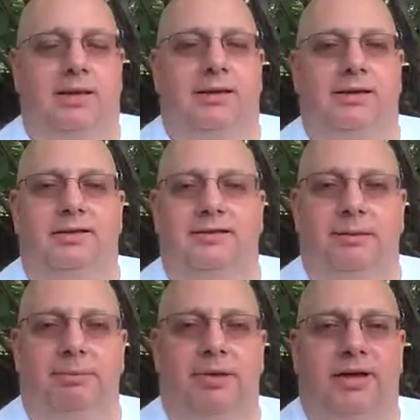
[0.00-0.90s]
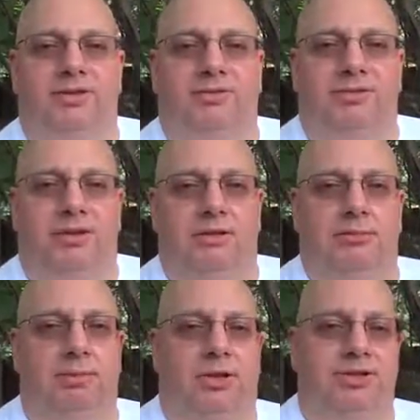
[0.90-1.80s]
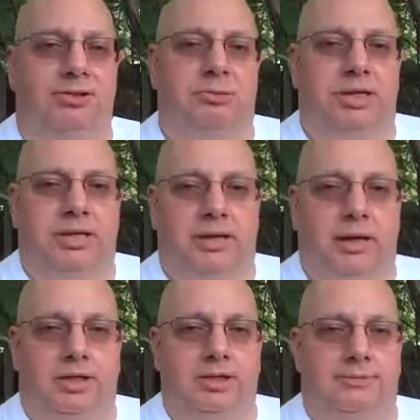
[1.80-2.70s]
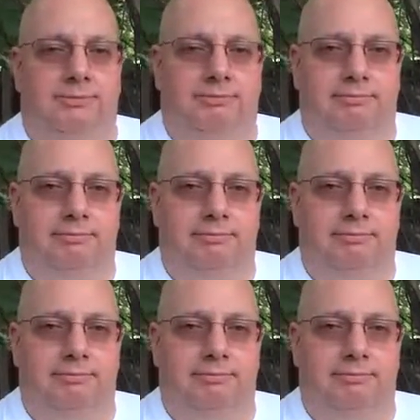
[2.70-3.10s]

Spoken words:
It is simplex field pressure mediation.